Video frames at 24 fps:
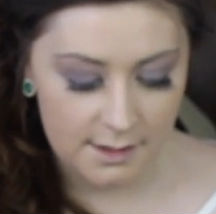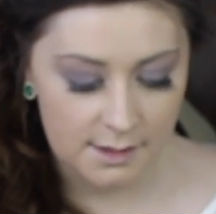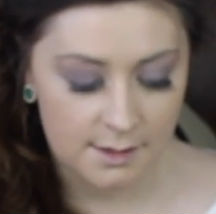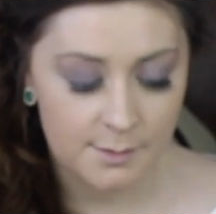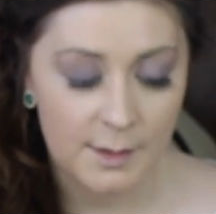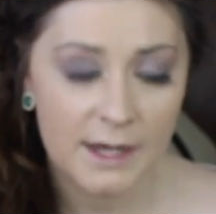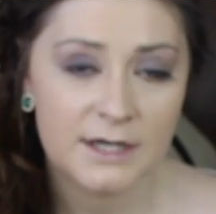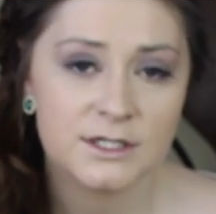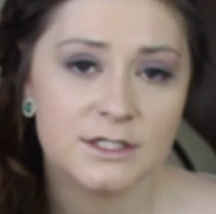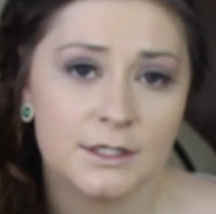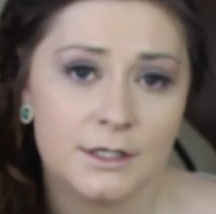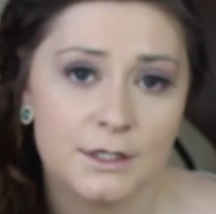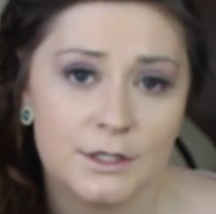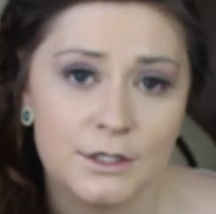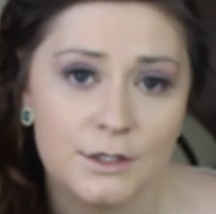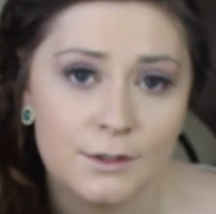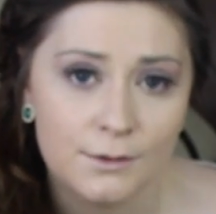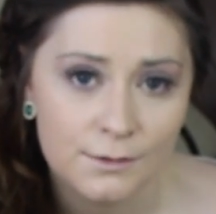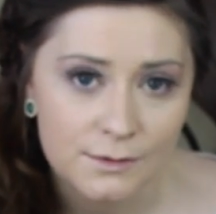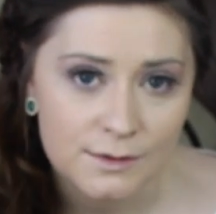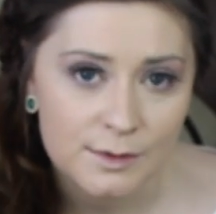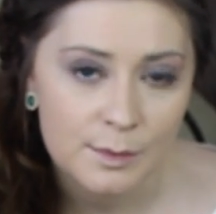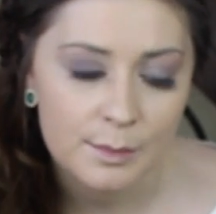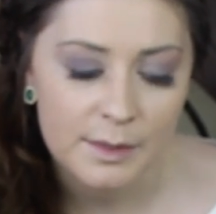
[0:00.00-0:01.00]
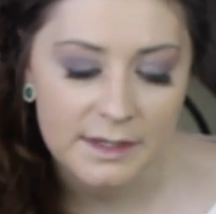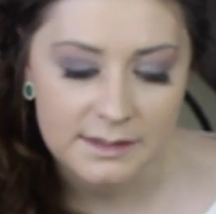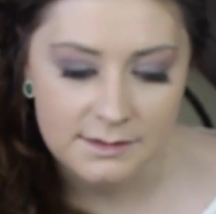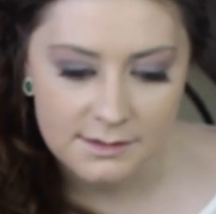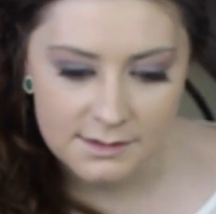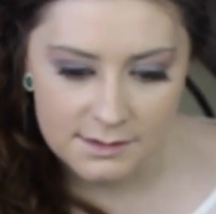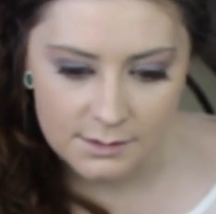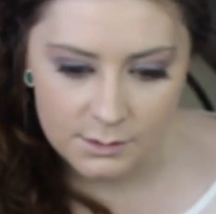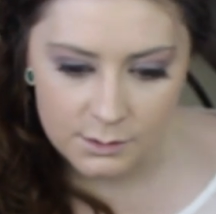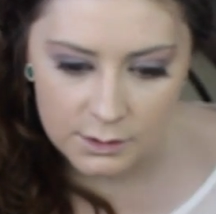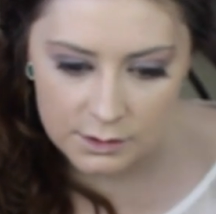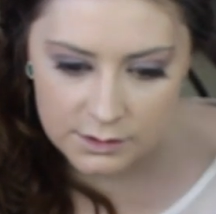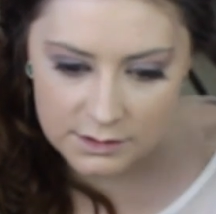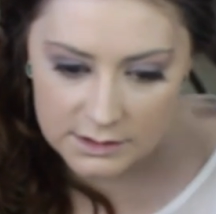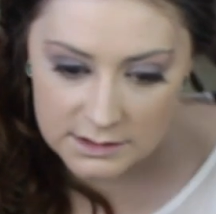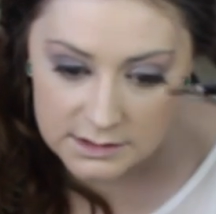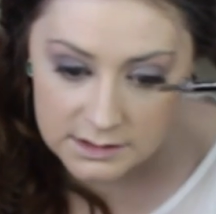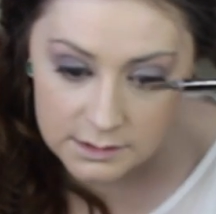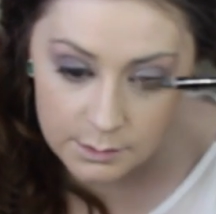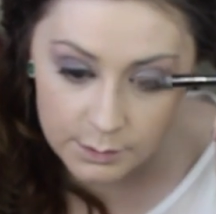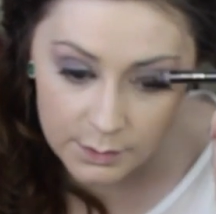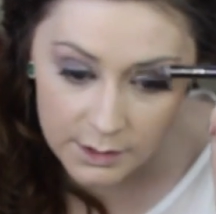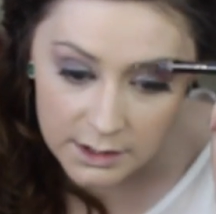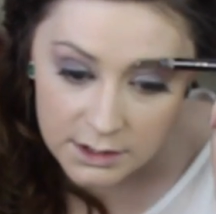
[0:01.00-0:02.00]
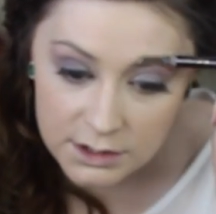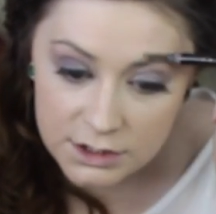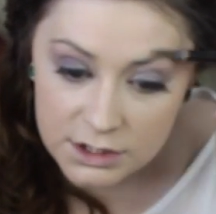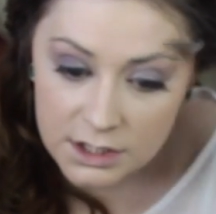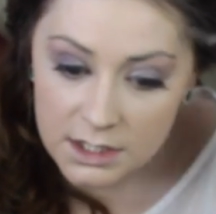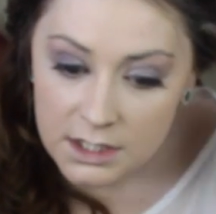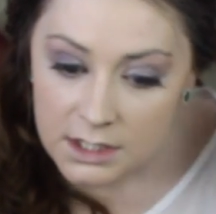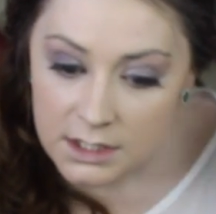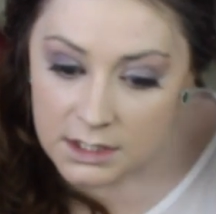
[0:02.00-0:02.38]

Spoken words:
and I'm actually going to use the pencil, not just the brush.